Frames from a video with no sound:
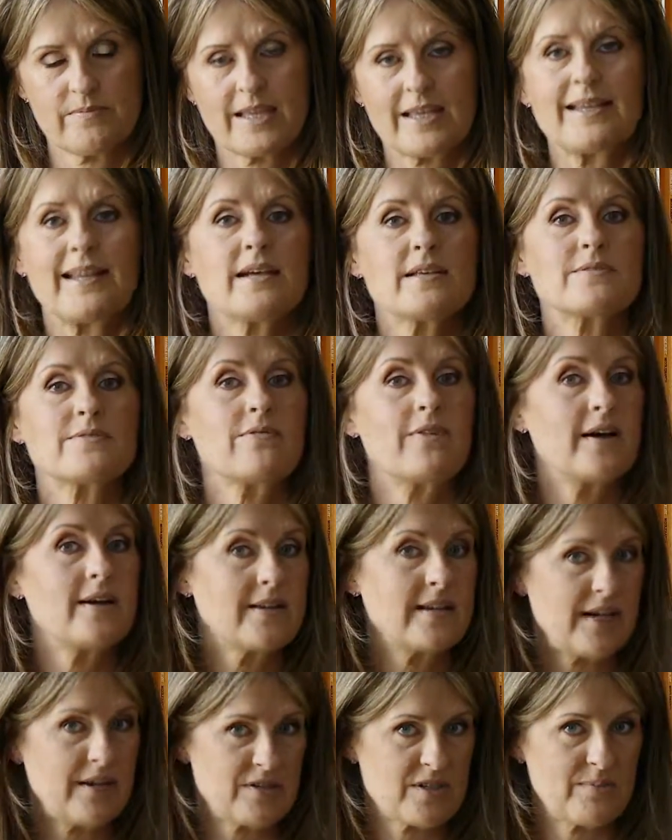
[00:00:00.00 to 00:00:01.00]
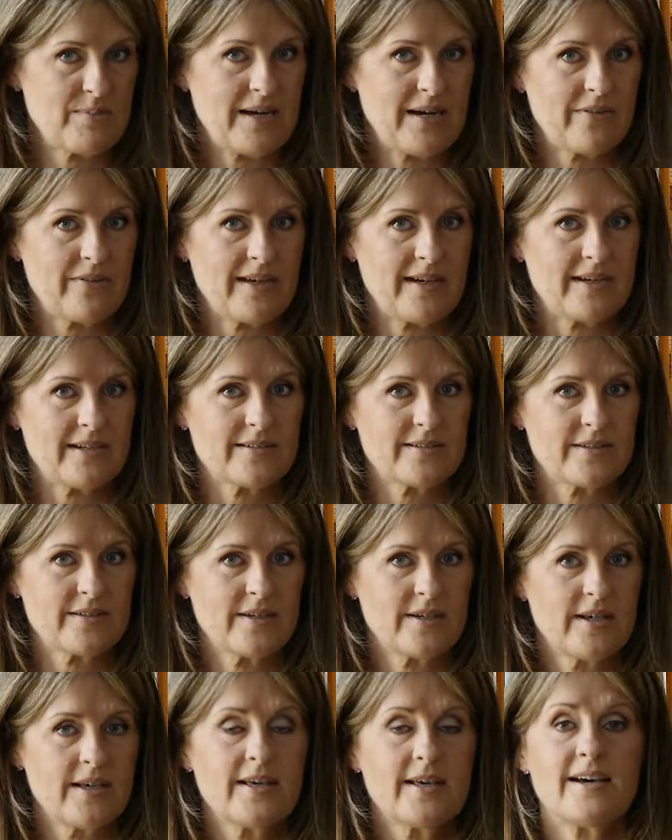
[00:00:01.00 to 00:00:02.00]
Let's find out about that.
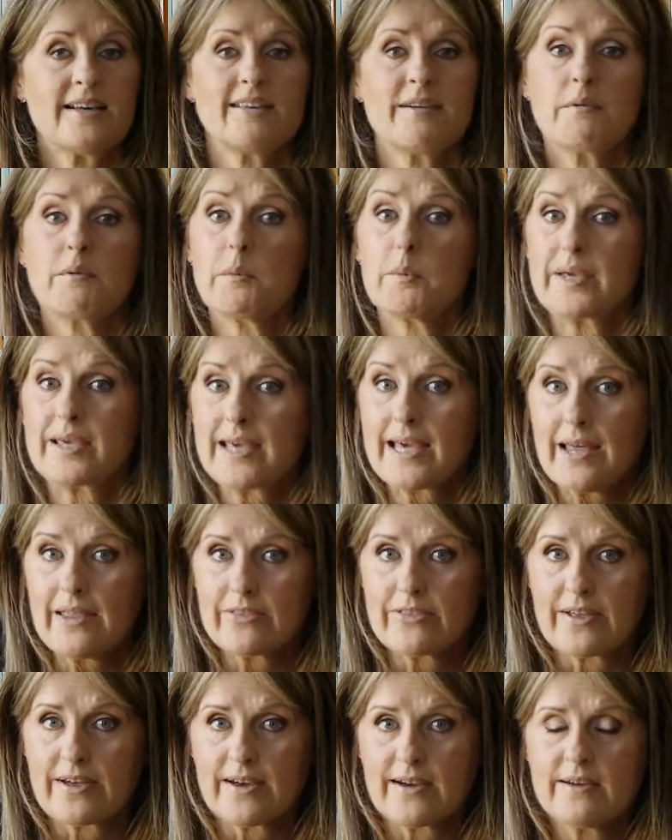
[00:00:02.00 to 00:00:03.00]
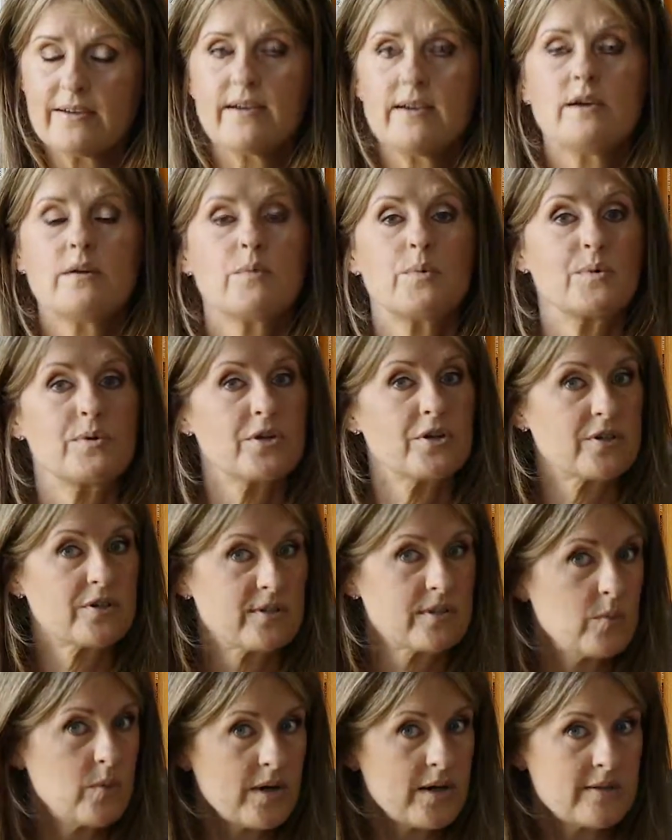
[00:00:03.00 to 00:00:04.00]
And then when we get there, we'll look at
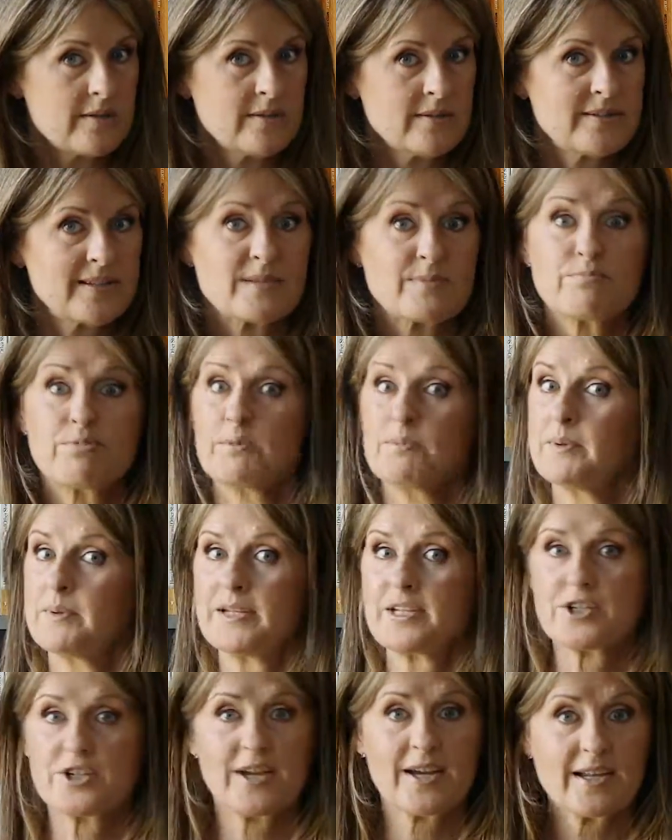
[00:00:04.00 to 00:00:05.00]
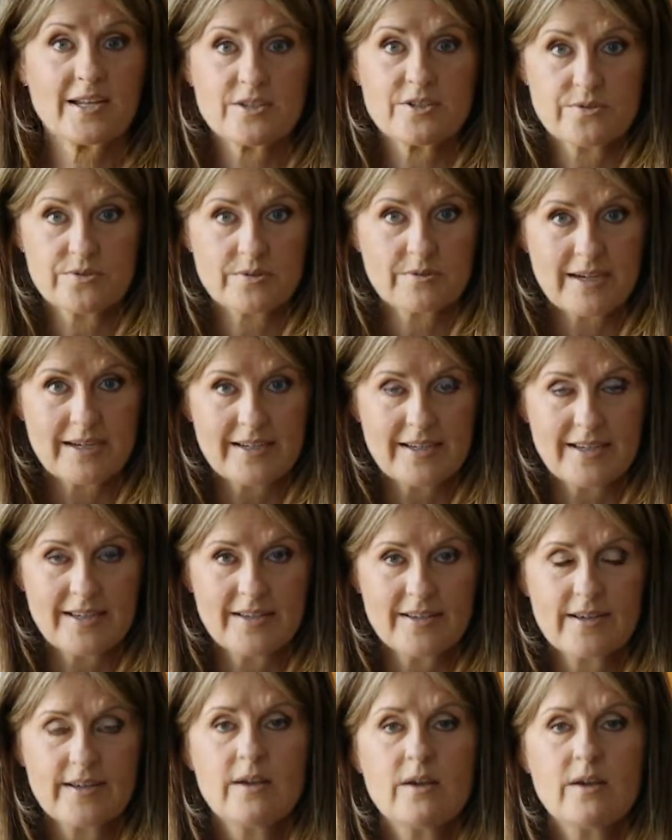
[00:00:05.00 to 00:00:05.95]
the world. It's probably changed already.